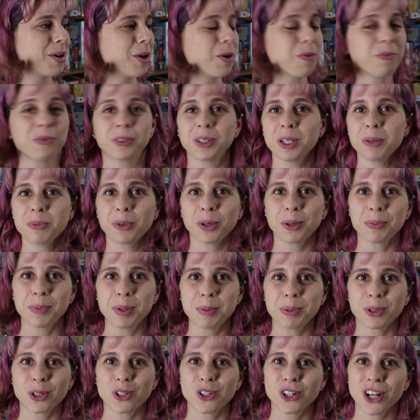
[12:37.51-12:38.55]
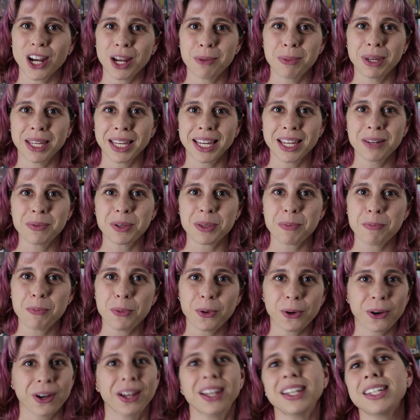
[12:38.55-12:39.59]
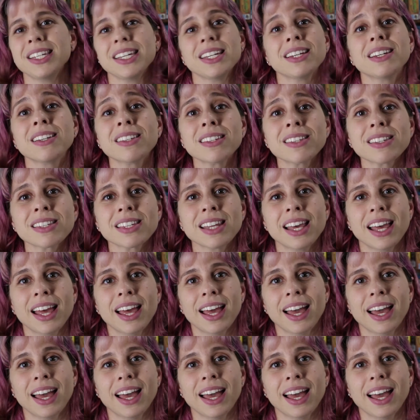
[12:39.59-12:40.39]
hopefully more people chiming in with more ideas.